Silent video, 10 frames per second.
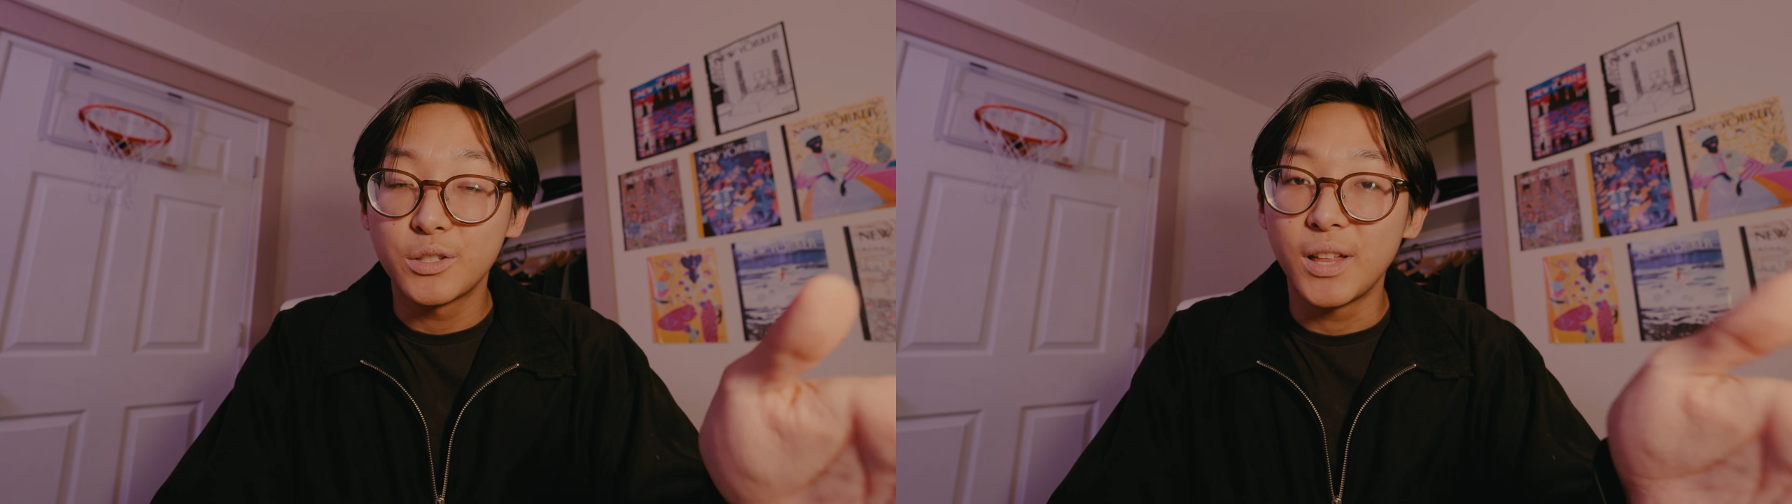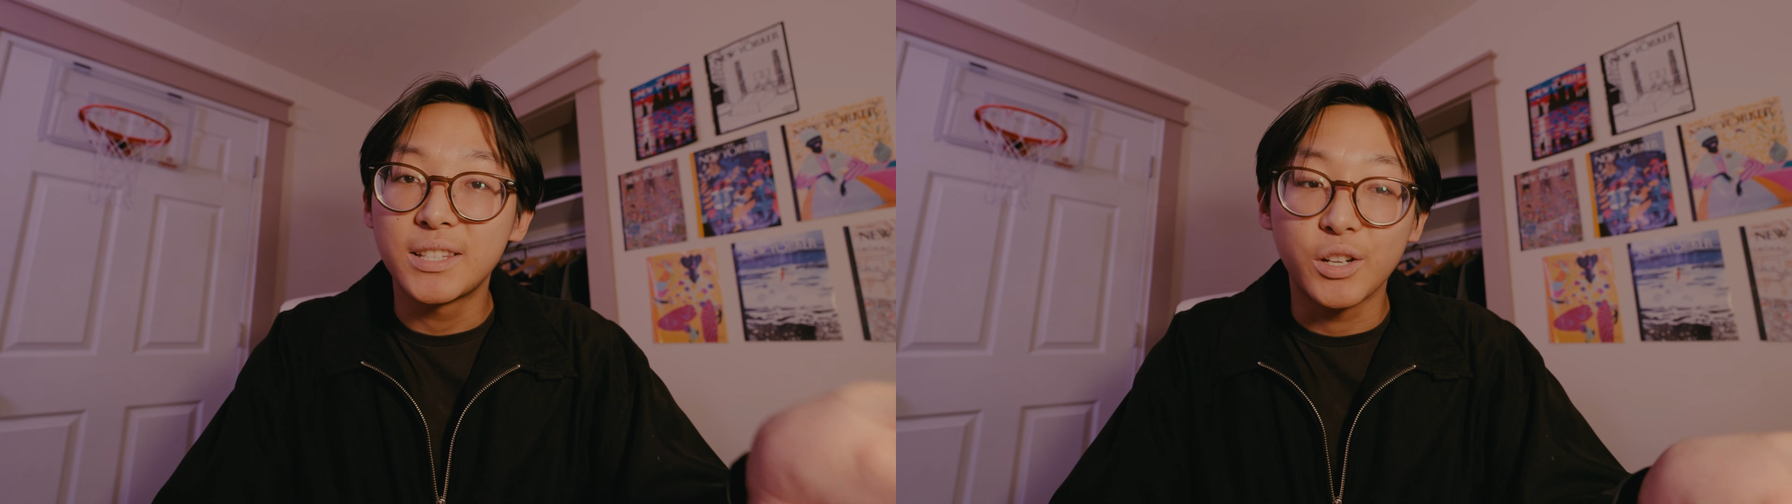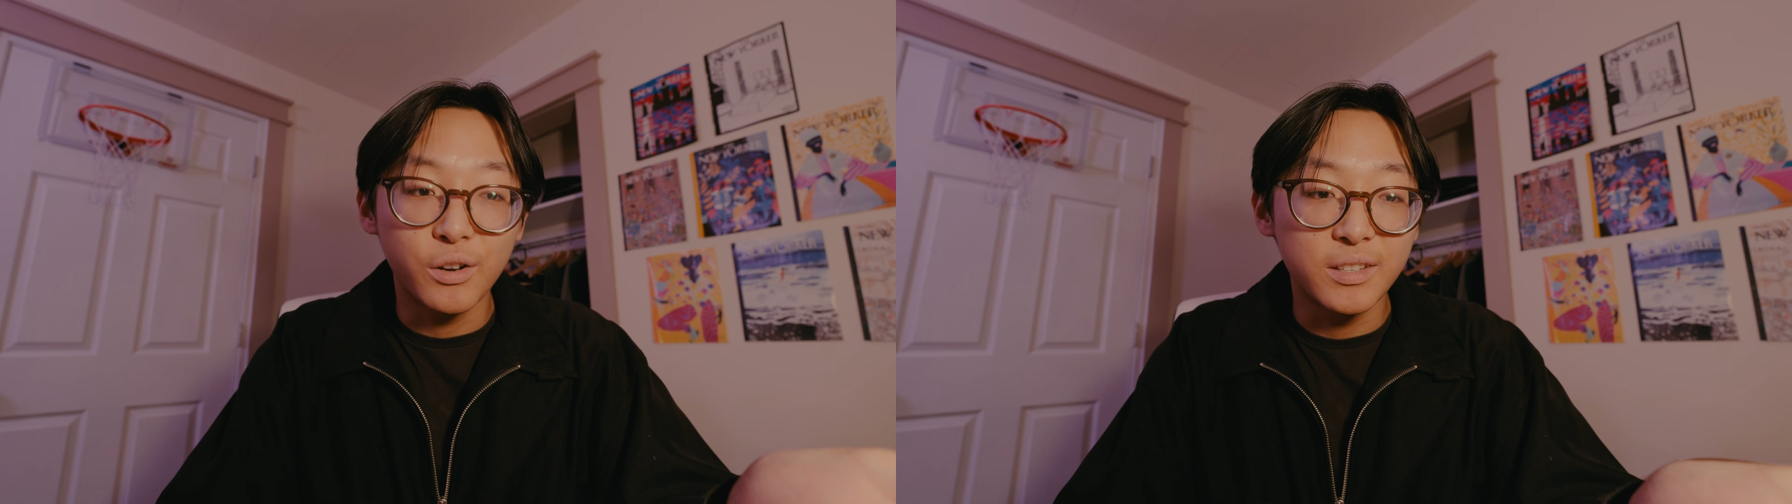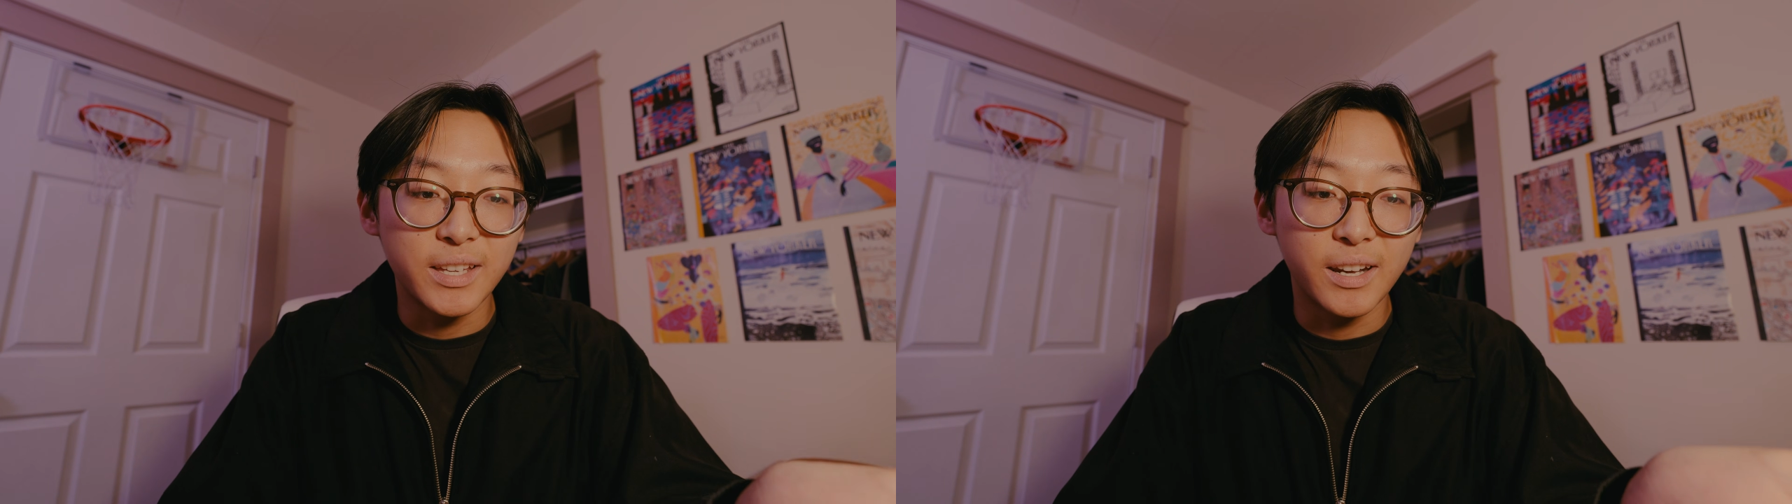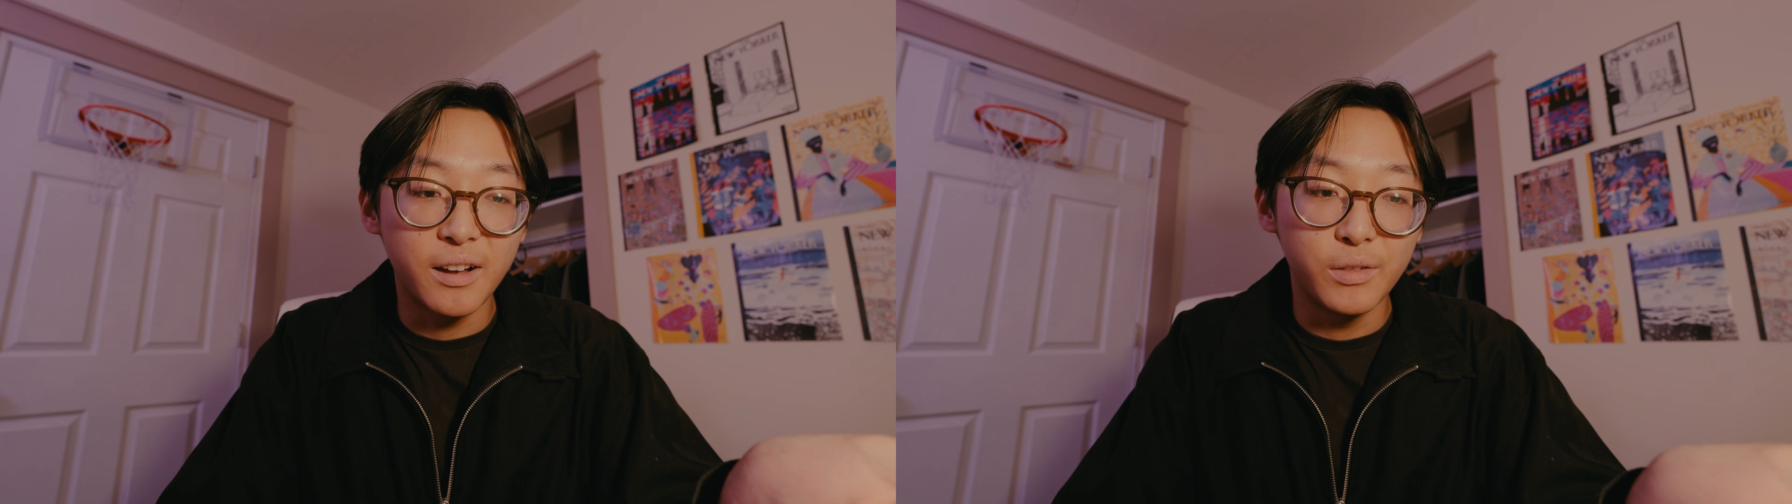So that's the current
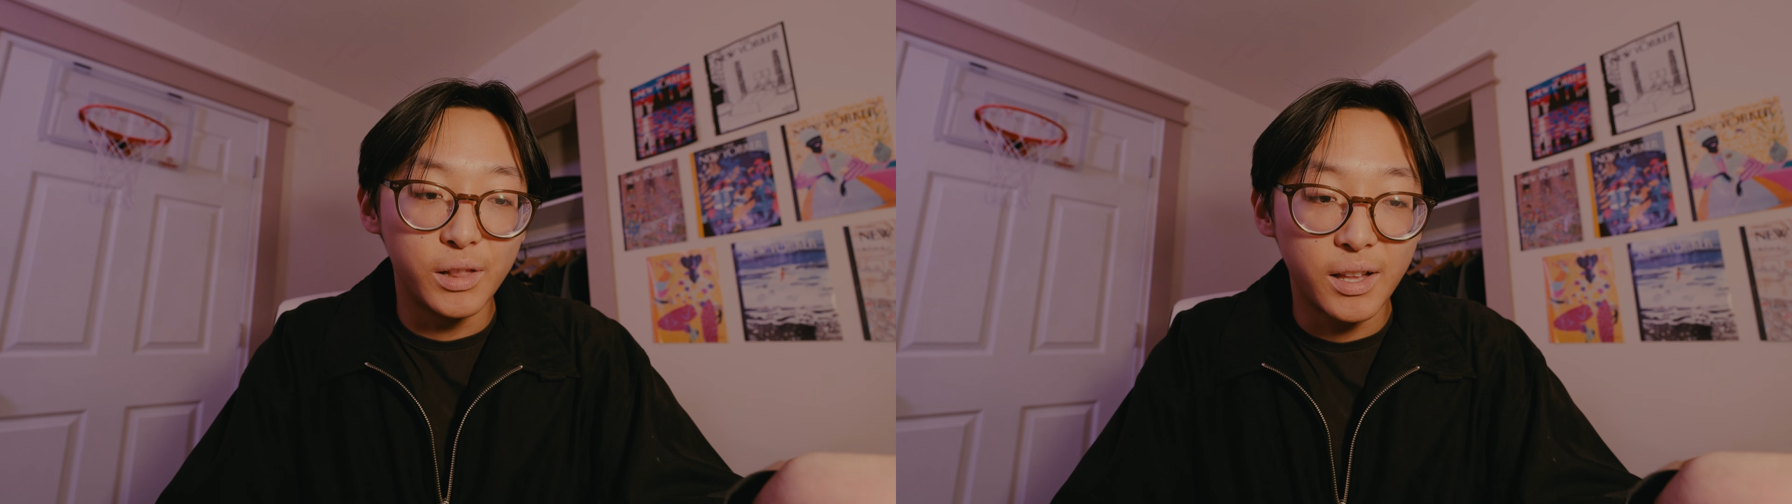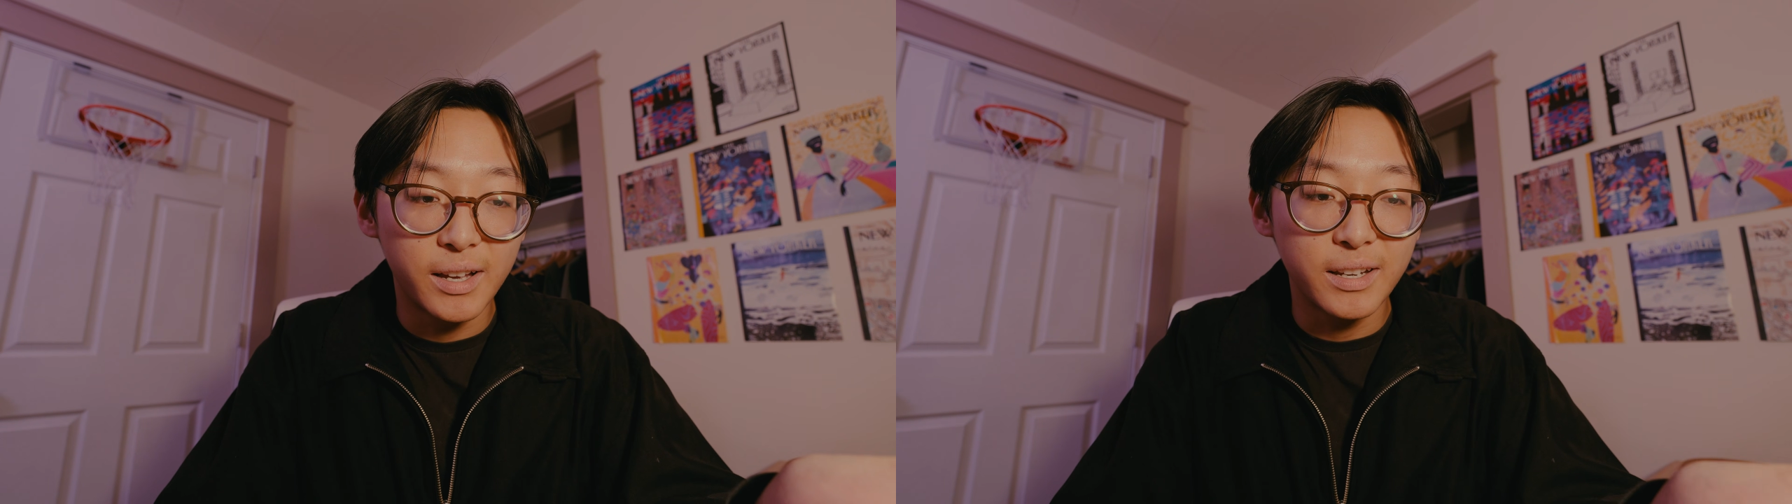state of the LUT.